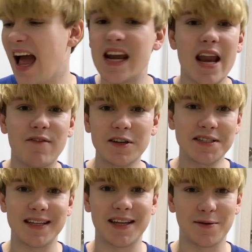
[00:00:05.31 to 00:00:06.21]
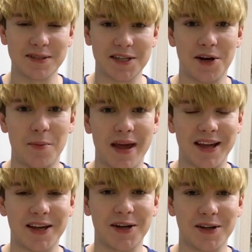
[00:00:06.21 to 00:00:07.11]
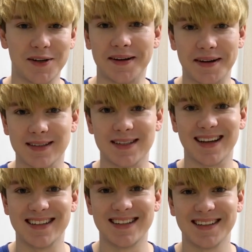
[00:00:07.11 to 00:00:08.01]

Never said that I was gonna make good content.